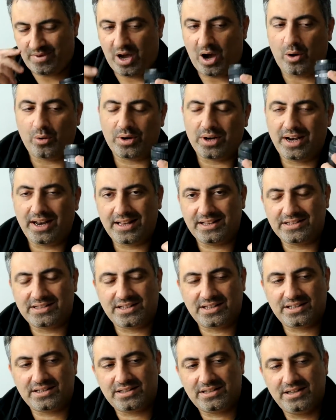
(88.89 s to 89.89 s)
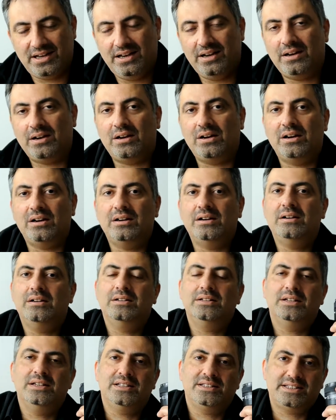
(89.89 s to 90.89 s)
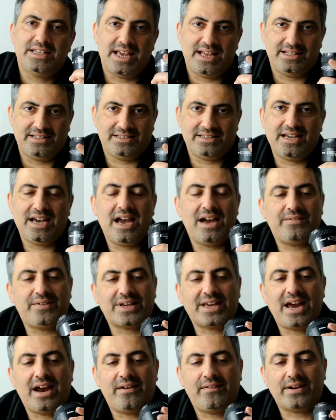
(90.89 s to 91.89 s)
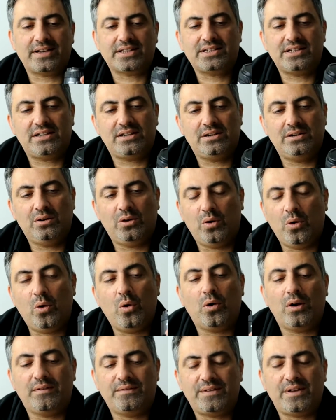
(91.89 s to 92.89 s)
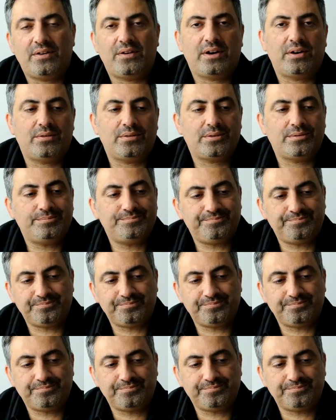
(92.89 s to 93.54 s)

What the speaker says: older lenses tend to have a character all of their own.